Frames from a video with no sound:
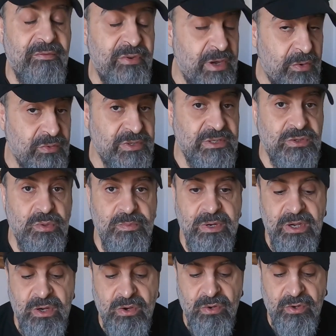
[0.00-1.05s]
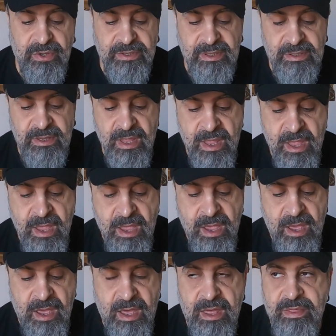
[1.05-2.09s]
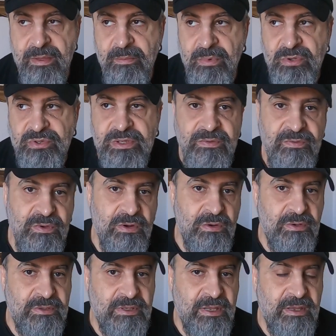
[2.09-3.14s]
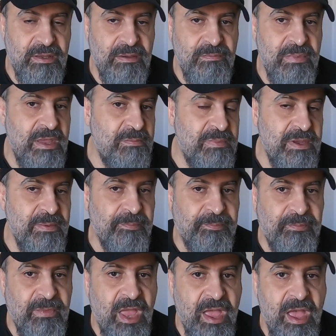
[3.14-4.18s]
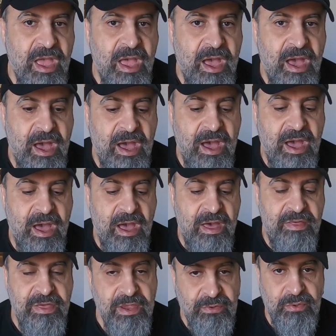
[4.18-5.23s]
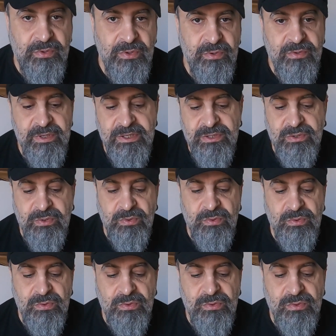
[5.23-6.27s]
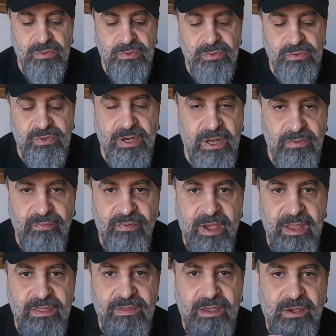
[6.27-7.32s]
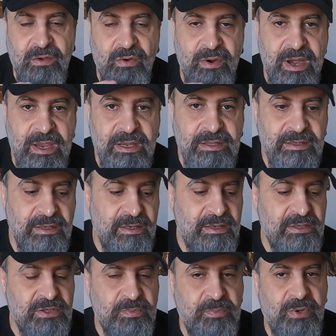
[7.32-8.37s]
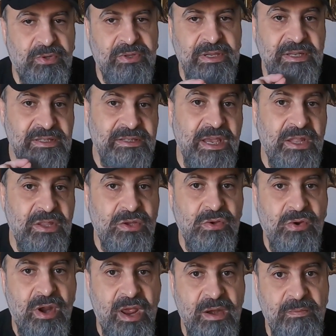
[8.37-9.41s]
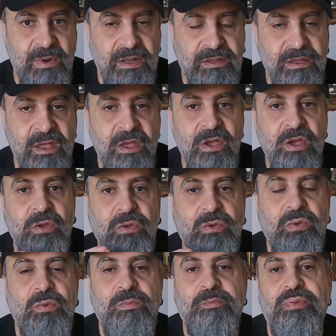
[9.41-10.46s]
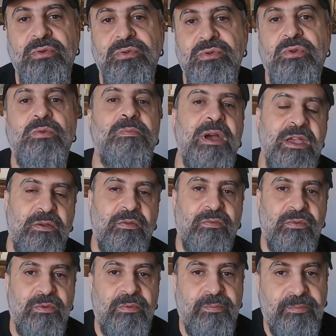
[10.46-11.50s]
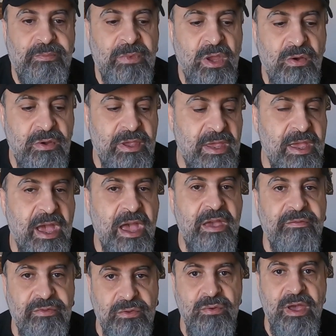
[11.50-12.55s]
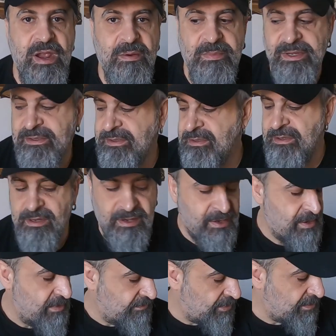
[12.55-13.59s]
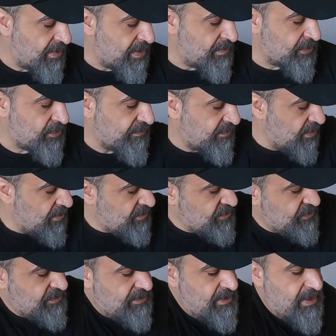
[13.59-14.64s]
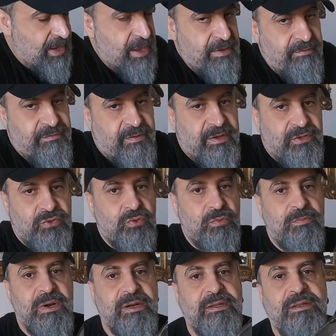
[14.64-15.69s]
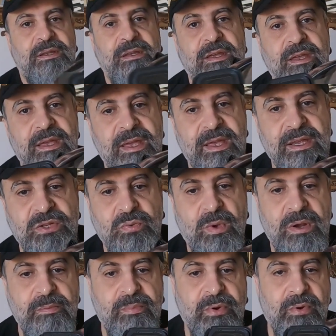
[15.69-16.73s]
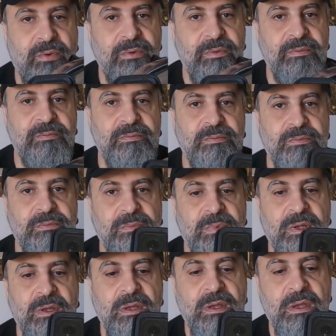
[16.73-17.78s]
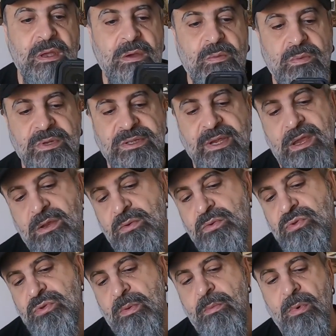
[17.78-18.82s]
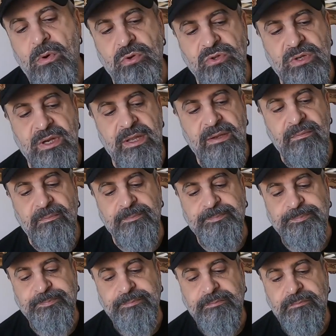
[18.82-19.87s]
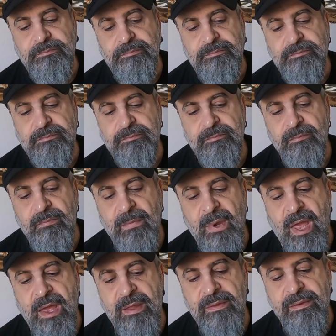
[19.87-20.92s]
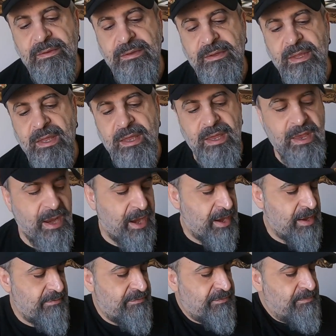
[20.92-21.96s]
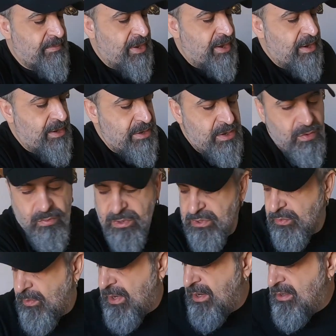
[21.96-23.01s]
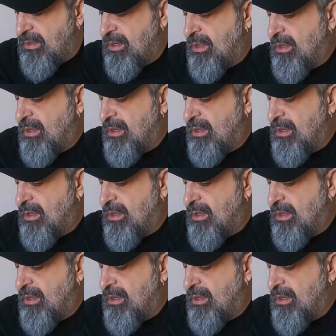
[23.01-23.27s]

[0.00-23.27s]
frequencies to be recorded uh, the most difficult uh, maybe uh, thing to do is to try to find the correct spot inside your helmet to put your microphone. Okay, I have two helmets for my motovlogs. I have a Schuberth S1 Pro, which I use mostly. And uh, I have my newest one